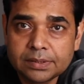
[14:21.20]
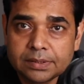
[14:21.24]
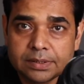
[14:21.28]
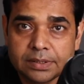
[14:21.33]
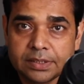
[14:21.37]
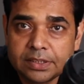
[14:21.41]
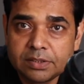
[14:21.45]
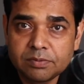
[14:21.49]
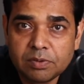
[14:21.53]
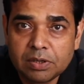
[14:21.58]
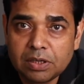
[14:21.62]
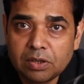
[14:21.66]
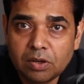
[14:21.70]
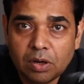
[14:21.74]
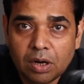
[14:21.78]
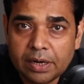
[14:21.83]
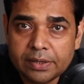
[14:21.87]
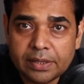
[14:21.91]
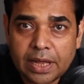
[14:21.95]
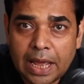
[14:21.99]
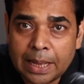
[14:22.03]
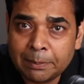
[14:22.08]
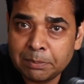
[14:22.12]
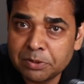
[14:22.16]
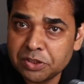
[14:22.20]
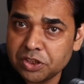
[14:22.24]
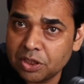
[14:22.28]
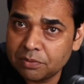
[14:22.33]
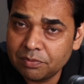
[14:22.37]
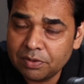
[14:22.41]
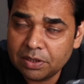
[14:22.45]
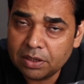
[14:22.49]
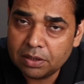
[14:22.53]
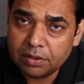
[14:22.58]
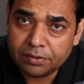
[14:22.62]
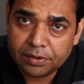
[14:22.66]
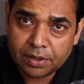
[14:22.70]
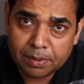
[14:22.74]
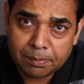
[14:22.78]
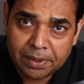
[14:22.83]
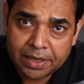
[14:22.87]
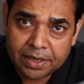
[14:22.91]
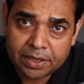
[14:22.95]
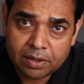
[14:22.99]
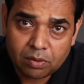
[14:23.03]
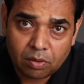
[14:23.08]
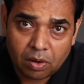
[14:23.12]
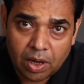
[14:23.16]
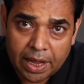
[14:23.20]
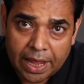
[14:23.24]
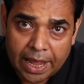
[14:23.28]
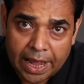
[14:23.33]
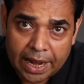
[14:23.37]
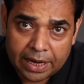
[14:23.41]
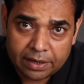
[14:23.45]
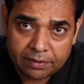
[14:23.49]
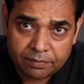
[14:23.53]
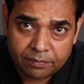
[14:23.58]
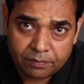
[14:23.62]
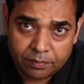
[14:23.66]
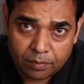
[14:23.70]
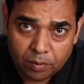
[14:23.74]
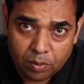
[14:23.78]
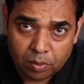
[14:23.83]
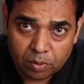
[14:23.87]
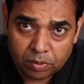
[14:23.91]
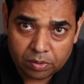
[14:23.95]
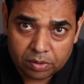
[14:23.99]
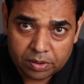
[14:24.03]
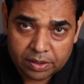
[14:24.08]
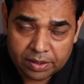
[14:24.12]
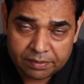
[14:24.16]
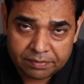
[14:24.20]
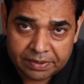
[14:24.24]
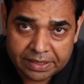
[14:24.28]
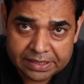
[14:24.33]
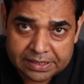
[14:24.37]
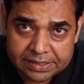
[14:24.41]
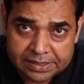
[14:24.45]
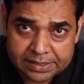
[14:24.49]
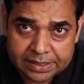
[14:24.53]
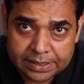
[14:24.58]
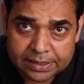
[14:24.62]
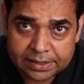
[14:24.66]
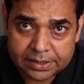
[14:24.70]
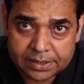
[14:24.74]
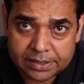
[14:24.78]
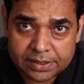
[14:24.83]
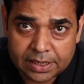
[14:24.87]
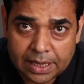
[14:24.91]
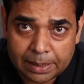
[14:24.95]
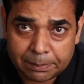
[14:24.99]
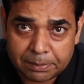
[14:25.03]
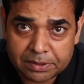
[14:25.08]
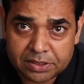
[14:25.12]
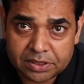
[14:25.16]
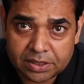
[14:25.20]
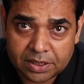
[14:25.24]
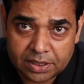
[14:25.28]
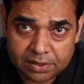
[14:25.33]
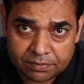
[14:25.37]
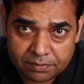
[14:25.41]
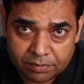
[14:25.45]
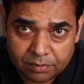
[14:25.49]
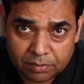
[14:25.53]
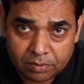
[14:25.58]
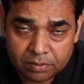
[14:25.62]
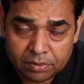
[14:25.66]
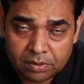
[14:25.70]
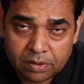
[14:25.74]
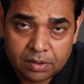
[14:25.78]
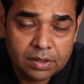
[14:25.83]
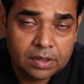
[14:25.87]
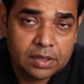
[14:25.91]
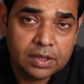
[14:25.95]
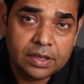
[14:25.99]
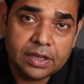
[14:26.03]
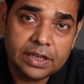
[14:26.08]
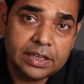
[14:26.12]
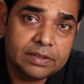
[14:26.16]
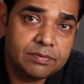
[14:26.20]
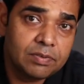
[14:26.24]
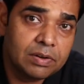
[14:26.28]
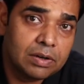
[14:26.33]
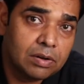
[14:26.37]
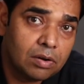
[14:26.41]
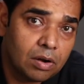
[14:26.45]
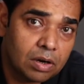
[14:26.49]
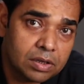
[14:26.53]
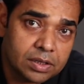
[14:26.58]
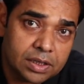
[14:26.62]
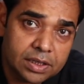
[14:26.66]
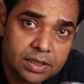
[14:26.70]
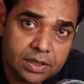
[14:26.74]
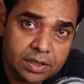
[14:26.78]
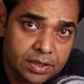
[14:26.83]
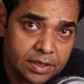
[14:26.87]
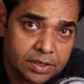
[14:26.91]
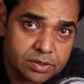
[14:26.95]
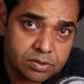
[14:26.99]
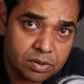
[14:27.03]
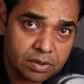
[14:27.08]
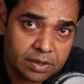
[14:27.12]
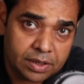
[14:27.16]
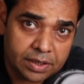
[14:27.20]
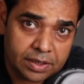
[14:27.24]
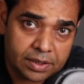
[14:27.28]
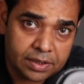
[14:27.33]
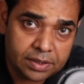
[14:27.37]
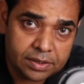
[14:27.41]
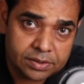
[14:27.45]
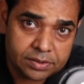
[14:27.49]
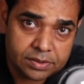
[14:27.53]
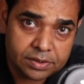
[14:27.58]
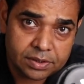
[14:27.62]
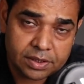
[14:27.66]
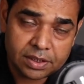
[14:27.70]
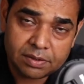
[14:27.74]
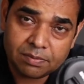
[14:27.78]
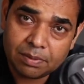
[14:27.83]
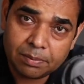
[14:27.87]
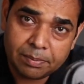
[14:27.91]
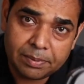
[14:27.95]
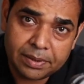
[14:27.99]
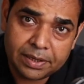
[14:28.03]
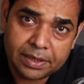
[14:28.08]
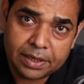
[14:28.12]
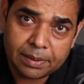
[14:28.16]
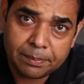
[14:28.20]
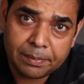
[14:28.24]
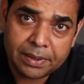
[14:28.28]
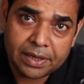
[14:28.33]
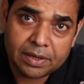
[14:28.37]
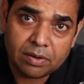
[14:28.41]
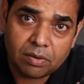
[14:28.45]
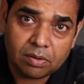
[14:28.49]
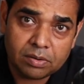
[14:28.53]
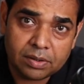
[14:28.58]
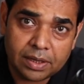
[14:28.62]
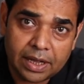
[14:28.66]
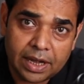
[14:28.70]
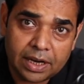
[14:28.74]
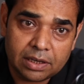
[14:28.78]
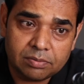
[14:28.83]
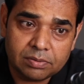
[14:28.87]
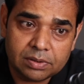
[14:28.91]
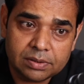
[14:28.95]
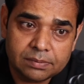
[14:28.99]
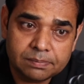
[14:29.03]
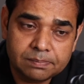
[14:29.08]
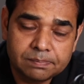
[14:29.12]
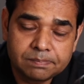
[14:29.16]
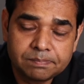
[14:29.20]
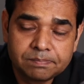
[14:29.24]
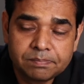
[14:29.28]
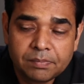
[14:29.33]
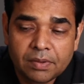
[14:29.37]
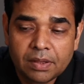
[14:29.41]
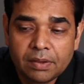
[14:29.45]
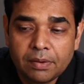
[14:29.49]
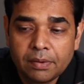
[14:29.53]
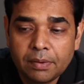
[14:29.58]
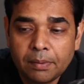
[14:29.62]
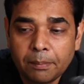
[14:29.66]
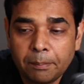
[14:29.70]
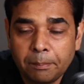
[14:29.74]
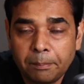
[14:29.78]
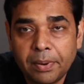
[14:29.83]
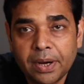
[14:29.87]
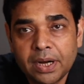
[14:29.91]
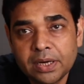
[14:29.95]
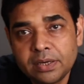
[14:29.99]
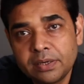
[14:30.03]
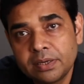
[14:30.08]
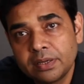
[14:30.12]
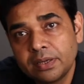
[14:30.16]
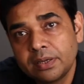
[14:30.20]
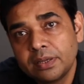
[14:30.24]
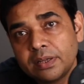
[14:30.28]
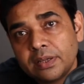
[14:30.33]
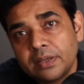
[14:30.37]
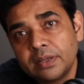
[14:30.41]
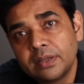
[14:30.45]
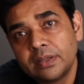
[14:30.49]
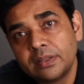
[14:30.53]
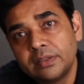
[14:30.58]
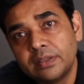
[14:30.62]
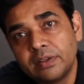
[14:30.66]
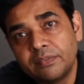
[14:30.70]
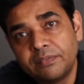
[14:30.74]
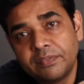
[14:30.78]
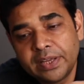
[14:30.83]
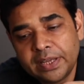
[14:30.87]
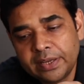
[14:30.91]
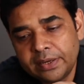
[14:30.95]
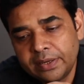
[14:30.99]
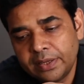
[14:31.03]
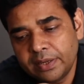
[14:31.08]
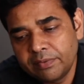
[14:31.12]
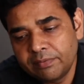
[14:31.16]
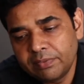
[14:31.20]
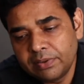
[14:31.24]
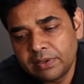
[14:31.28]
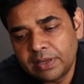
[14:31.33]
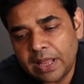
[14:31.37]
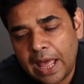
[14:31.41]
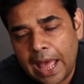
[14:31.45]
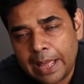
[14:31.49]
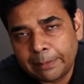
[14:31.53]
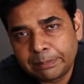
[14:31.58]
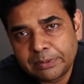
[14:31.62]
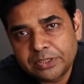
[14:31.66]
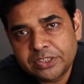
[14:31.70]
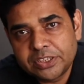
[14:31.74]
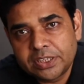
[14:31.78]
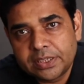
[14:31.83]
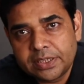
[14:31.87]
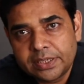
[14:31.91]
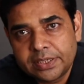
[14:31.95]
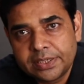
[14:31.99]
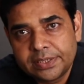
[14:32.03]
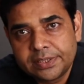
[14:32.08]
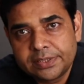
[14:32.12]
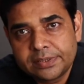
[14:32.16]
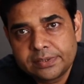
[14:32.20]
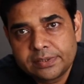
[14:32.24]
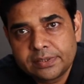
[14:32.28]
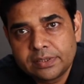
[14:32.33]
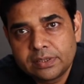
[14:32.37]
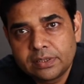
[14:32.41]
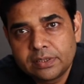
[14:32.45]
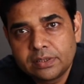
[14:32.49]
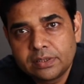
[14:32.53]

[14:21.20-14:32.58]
it will not, the aperture will remain at 4. If I set this aperture at 4, it will not increase or decrease. It will remain on that one. But the variable aperture is